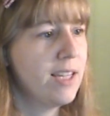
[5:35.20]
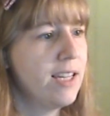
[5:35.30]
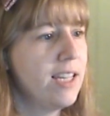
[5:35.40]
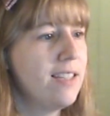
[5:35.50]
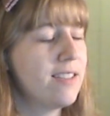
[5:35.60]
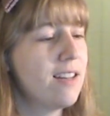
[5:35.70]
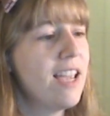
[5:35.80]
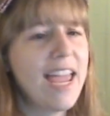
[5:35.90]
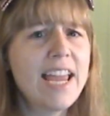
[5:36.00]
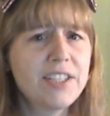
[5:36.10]
He said,
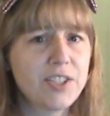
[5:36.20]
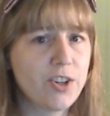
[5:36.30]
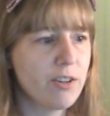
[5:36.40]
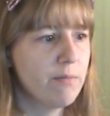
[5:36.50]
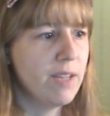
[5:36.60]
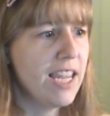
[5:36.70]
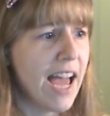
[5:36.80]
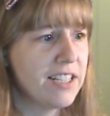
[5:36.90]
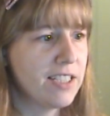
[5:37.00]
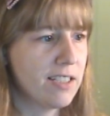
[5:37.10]
answer,
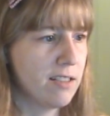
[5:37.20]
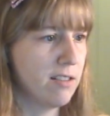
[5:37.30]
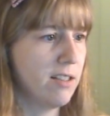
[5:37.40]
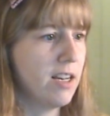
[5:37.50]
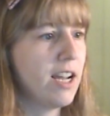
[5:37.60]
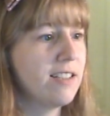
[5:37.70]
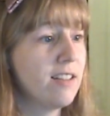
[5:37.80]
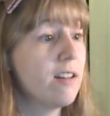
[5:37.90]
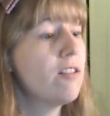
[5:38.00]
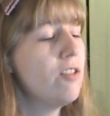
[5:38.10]
yes. And I
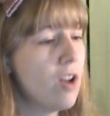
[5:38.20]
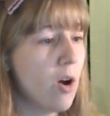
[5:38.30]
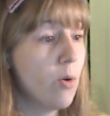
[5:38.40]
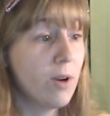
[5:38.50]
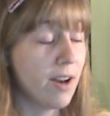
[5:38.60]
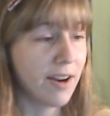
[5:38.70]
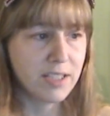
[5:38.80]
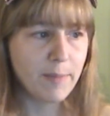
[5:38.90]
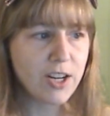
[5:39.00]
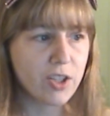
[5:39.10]
said, no, not
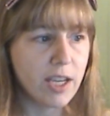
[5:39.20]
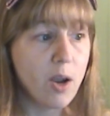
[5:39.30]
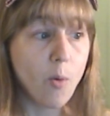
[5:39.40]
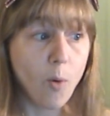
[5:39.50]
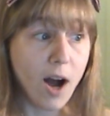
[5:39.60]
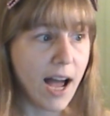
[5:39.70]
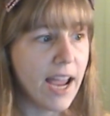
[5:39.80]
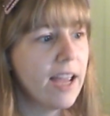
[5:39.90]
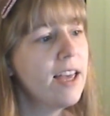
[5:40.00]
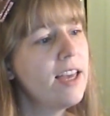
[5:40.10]
especially.
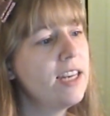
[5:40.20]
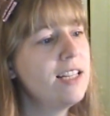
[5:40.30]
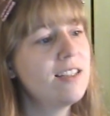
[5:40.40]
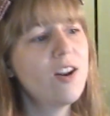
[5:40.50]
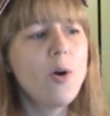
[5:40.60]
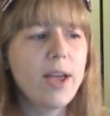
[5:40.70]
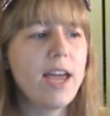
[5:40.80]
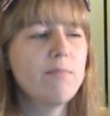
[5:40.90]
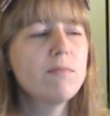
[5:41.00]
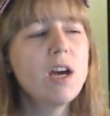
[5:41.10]
Why? He said,
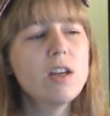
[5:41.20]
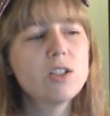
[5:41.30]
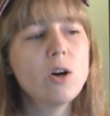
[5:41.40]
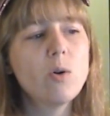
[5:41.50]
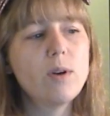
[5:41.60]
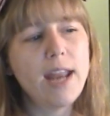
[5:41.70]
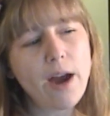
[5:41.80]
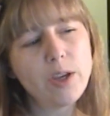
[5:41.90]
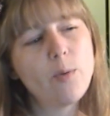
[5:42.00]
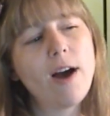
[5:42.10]
okay, so now
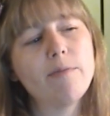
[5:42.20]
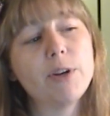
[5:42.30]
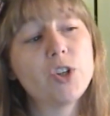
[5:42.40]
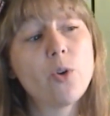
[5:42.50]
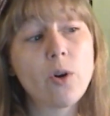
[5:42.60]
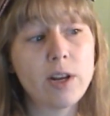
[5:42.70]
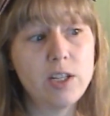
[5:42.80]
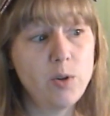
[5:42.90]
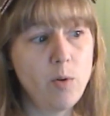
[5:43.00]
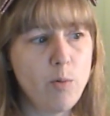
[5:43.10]
you have matured
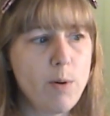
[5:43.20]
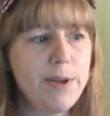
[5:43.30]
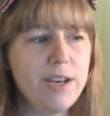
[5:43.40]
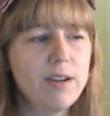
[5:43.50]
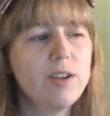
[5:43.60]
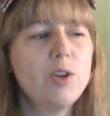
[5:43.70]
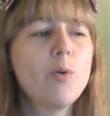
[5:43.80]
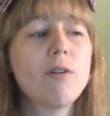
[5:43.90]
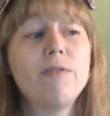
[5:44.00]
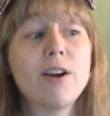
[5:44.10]
into a woman. You
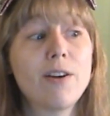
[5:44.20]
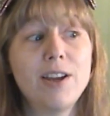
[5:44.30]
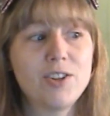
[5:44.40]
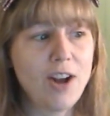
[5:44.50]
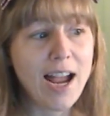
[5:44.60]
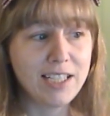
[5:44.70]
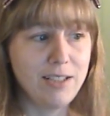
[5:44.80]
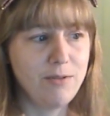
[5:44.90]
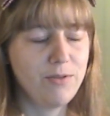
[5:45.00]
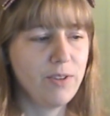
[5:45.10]
are very
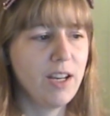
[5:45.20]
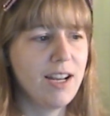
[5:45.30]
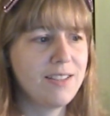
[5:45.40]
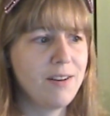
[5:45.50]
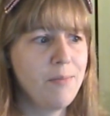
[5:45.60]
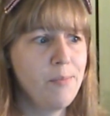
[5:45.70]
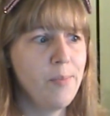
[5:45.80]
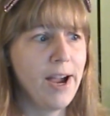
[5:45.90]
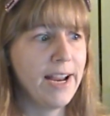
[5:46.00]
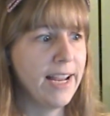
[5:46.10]
attractive. And I said,
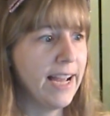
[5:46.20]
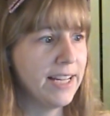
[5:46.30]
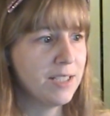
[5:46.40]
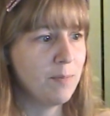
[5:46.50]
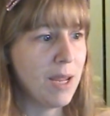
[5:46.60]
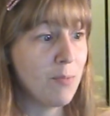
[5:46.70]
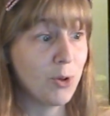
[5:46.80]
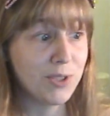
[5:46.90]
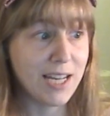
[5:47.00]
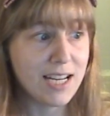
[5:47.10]
I guess people
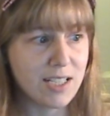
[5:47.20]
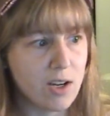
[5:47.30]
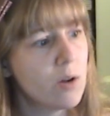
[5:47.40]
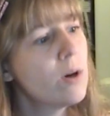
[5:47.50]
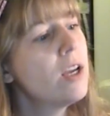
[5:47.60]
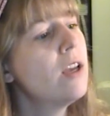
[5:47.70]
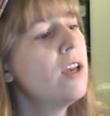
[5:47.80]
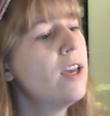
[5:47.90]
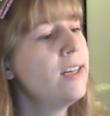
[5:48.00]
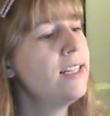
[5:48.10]
say so.
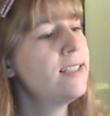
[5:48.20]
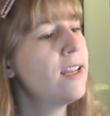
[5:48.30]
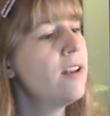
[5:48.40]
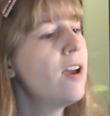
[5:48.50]
And he said,